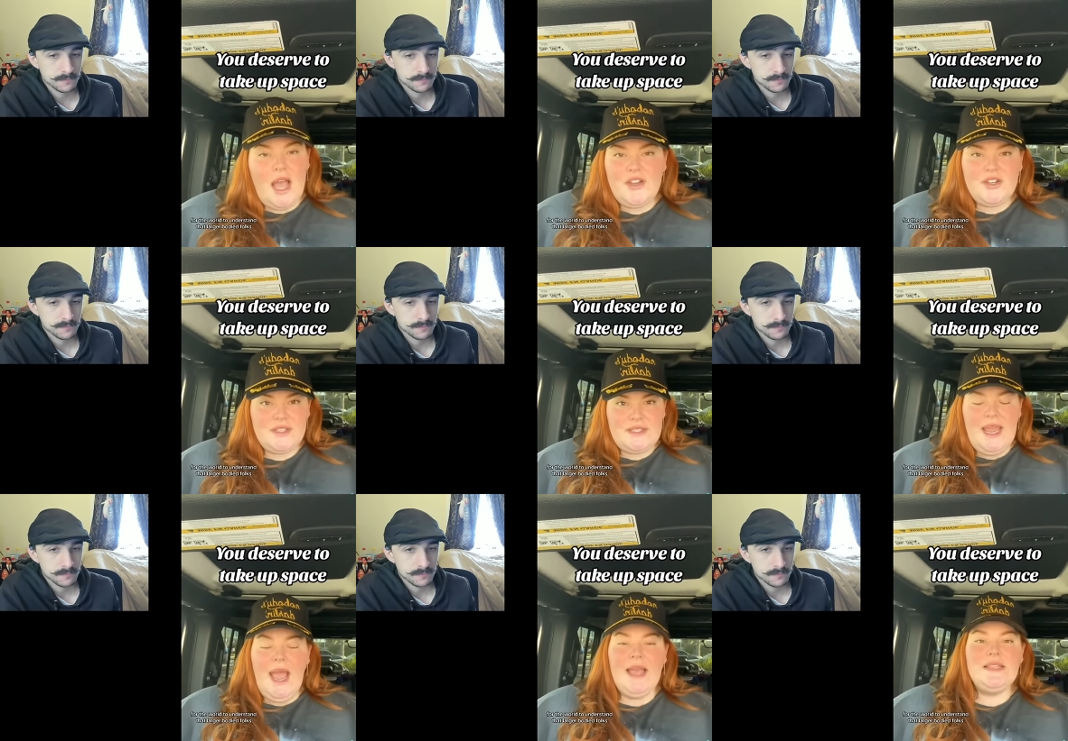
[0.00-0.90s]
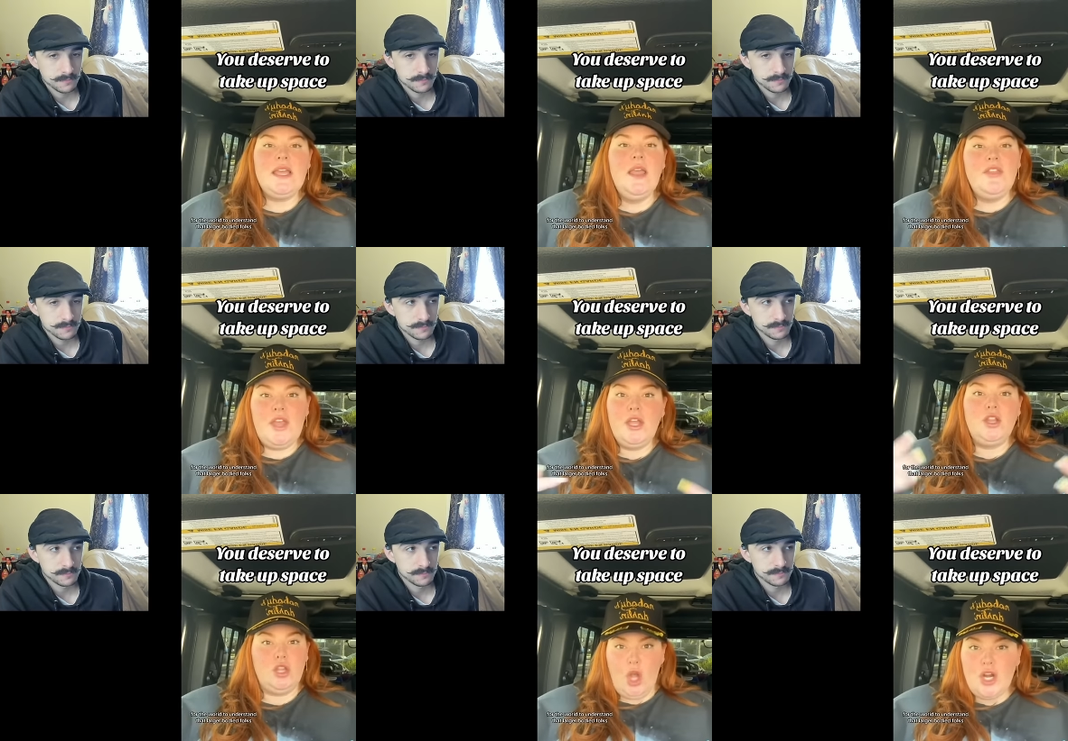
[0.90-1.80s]
Speaker 1: understand
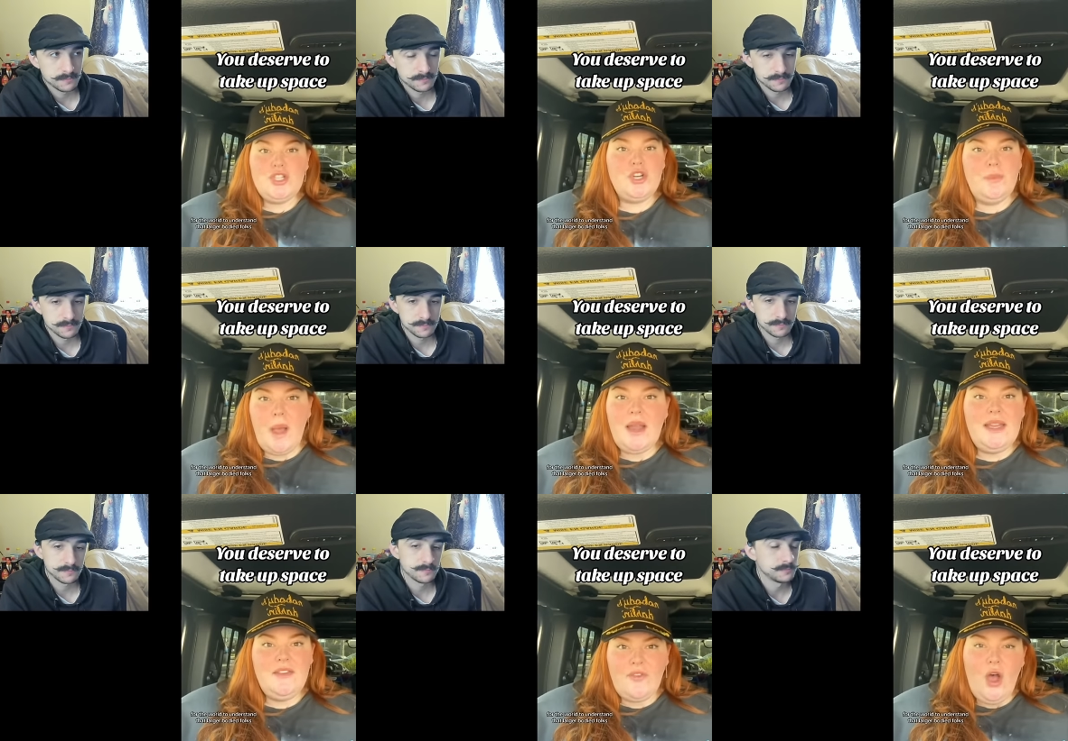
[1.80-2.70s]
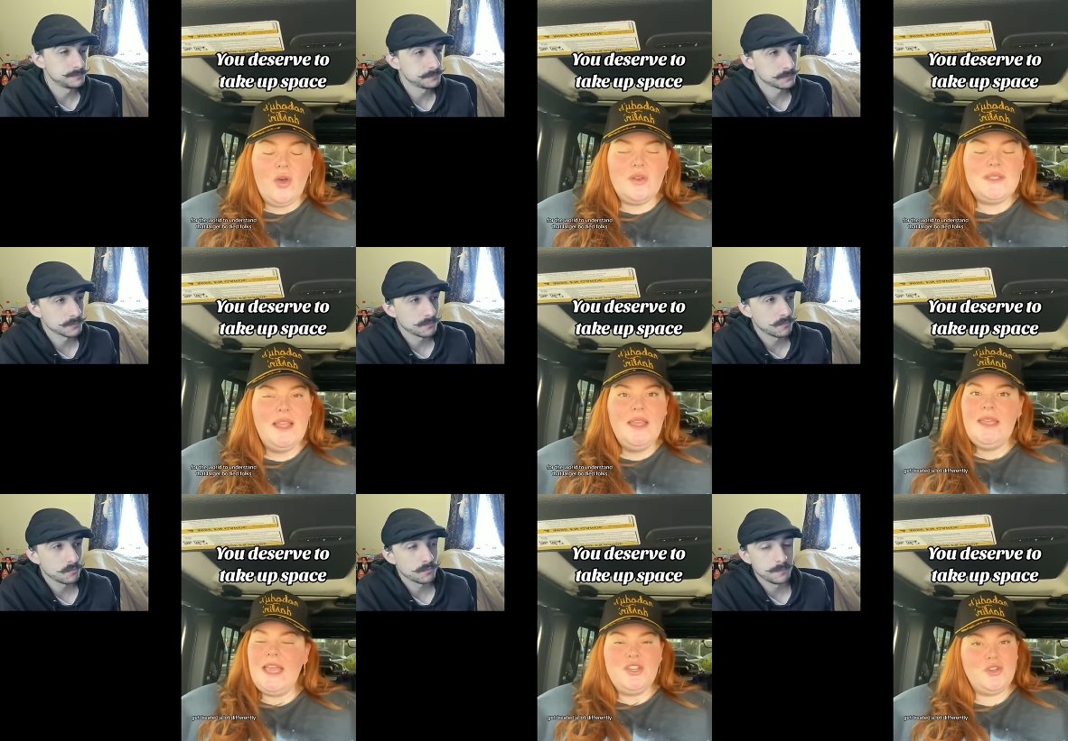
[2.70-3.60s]
that larger bodied folks
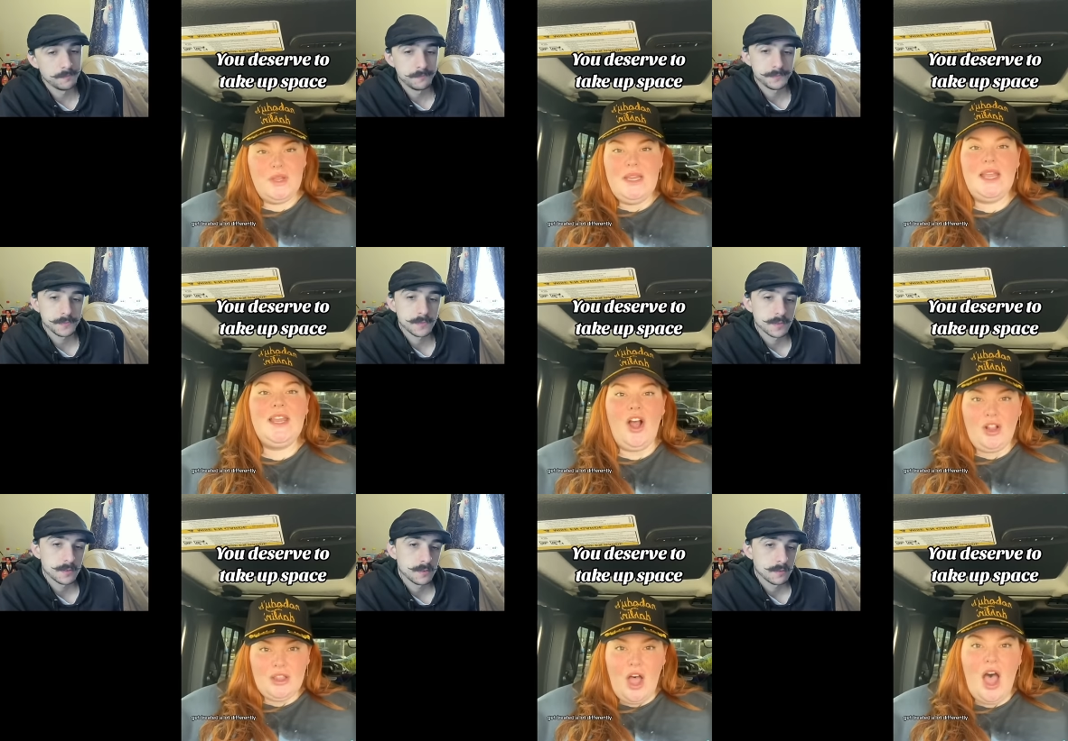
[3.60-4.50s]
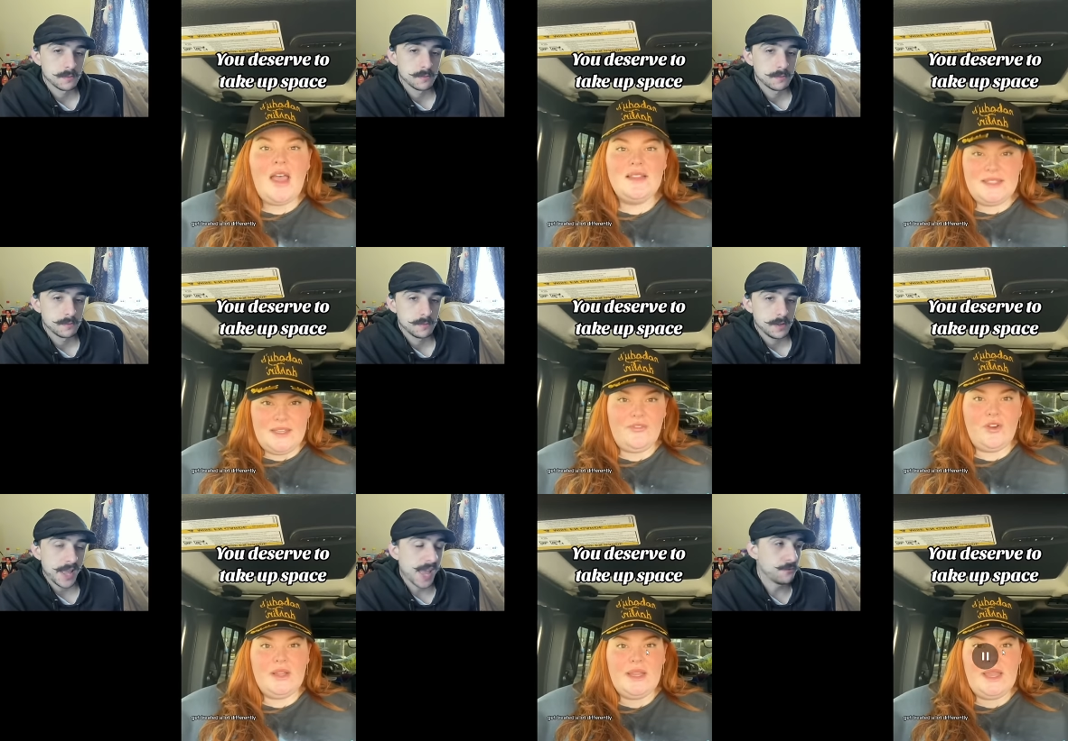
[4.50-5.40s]
get treated a lot
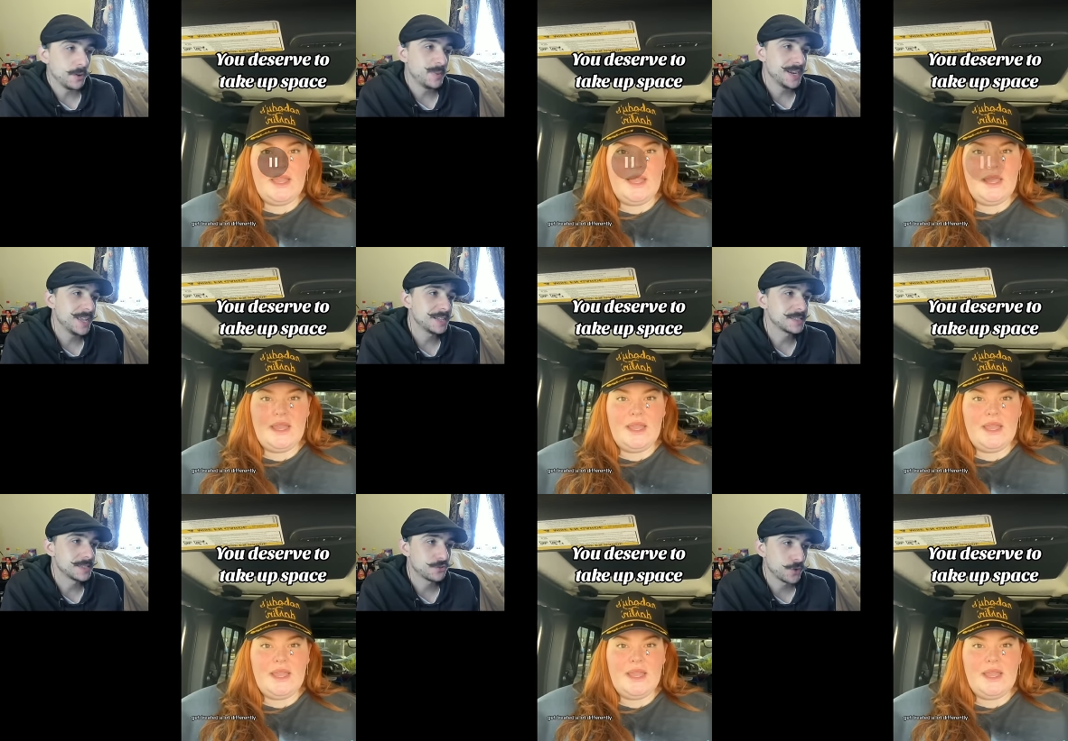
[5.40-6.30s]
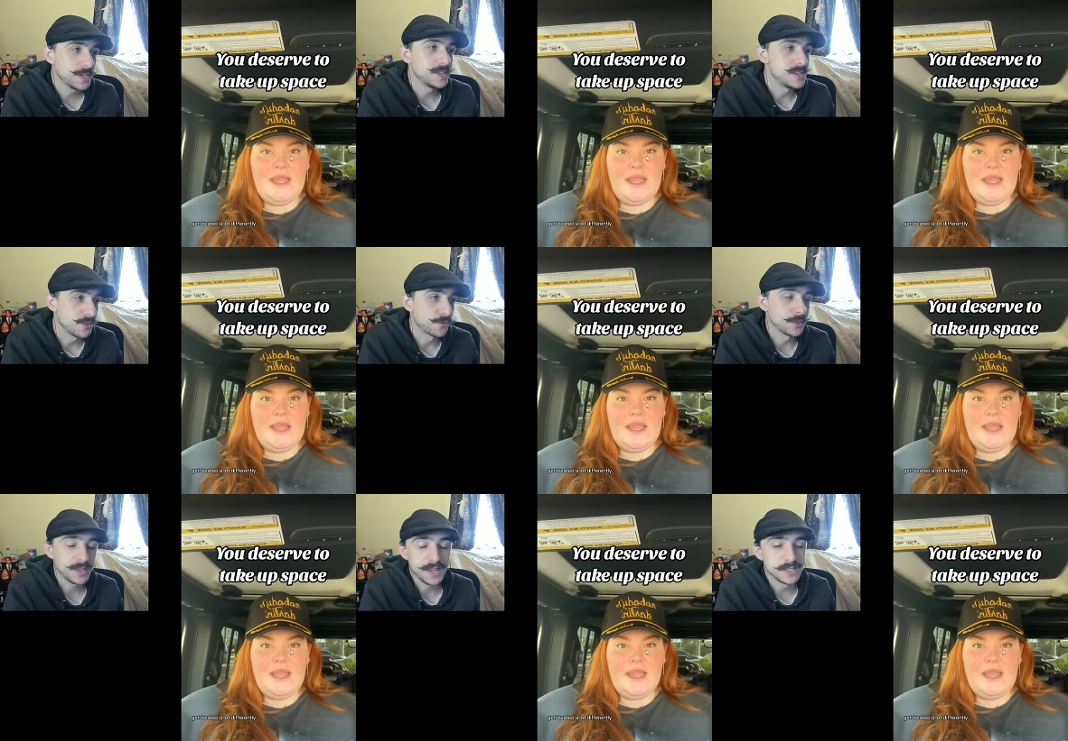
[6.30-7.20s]
differently. Everybody
Speaker 2: gets treated
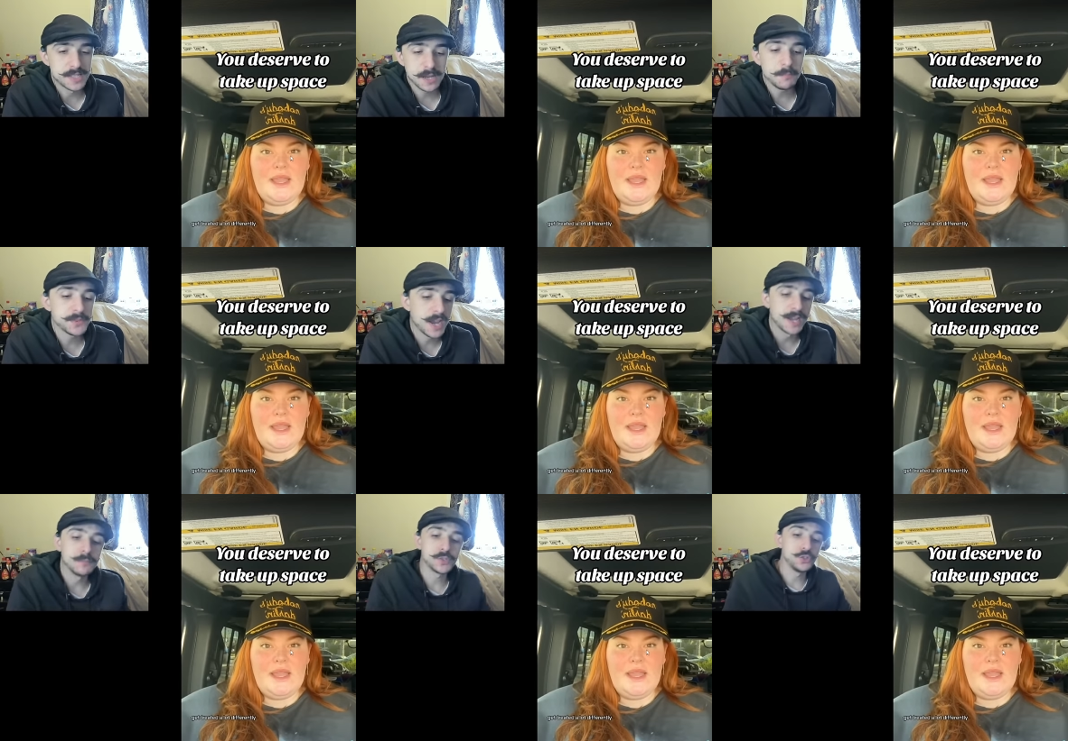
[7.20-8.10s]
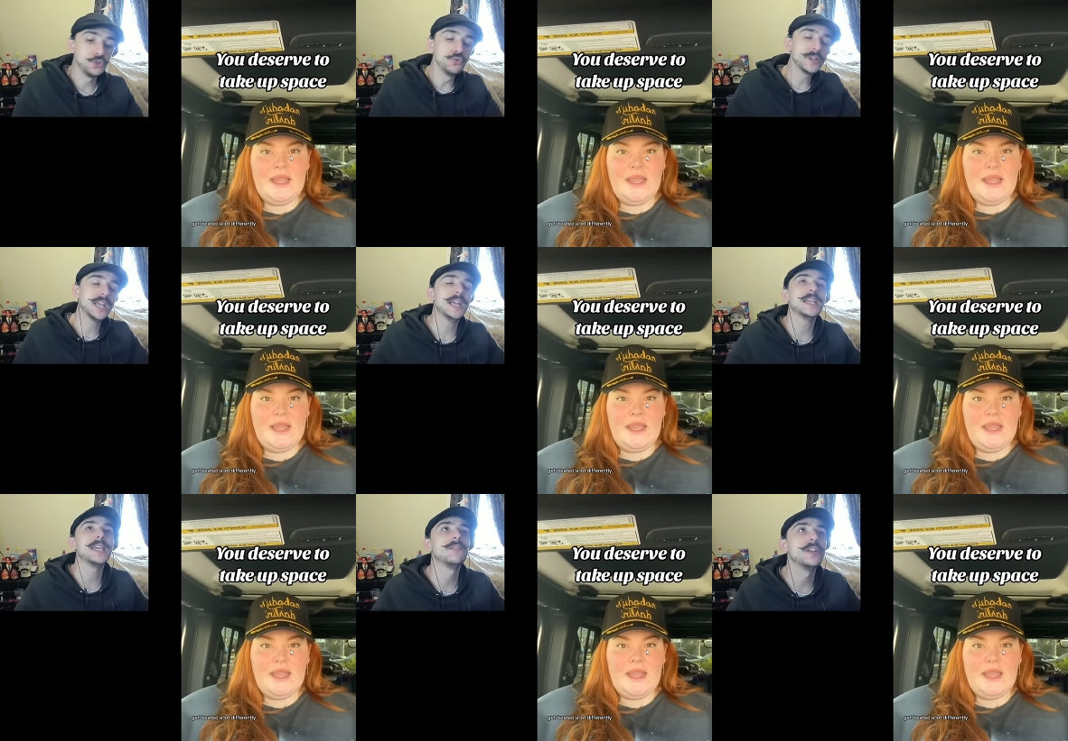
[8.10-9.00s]
differently. And sometimes you
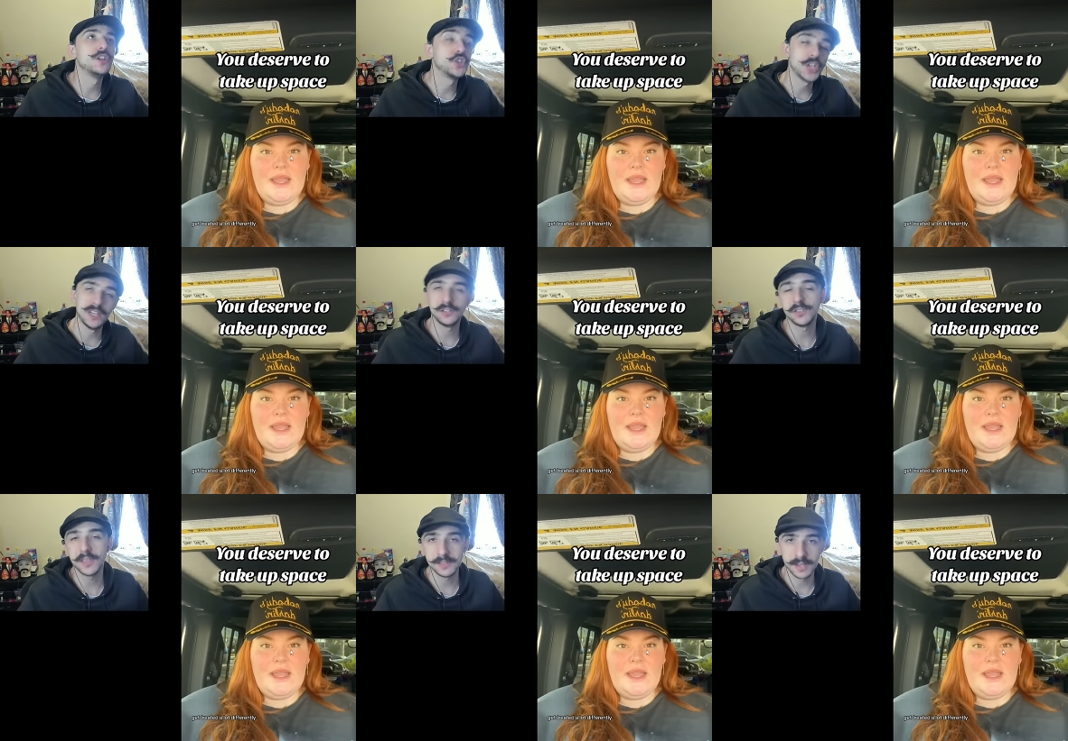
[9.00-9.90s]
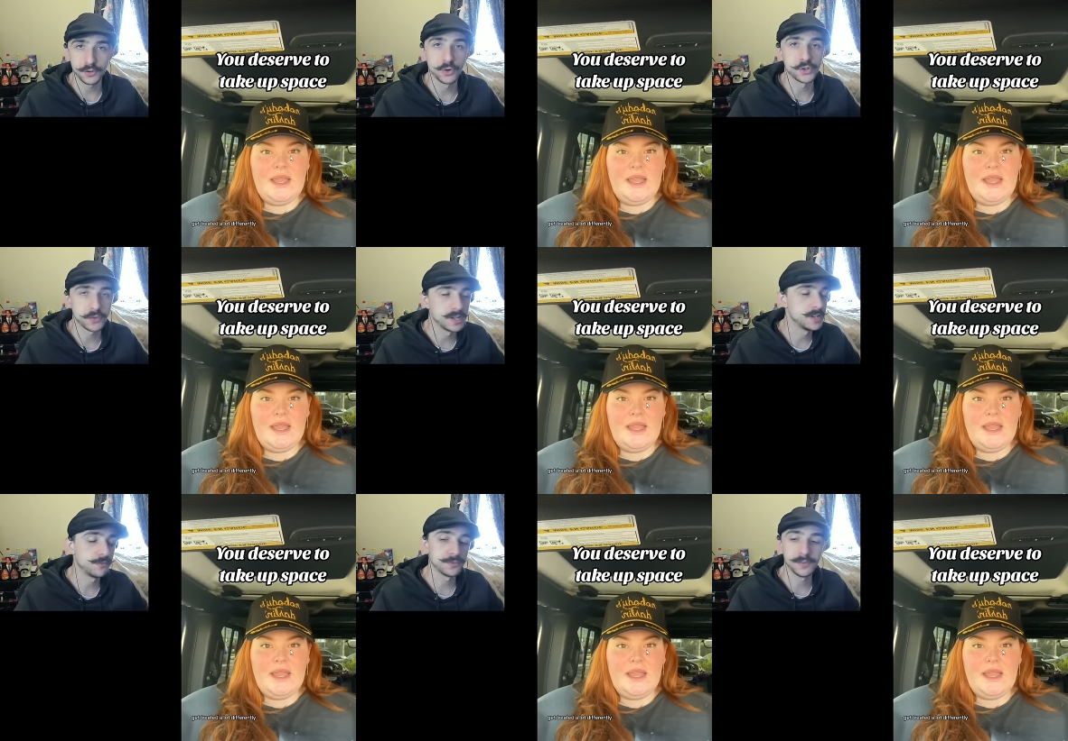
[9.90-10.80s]
can't even change the things that you're
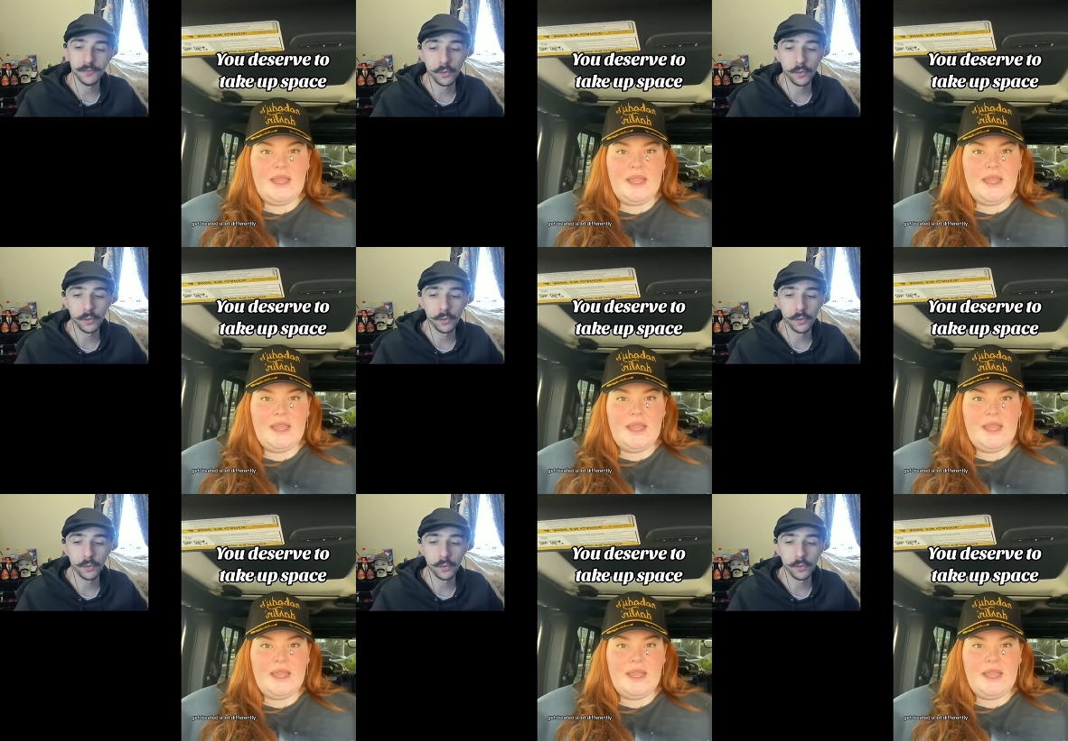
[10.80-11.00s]
treated differently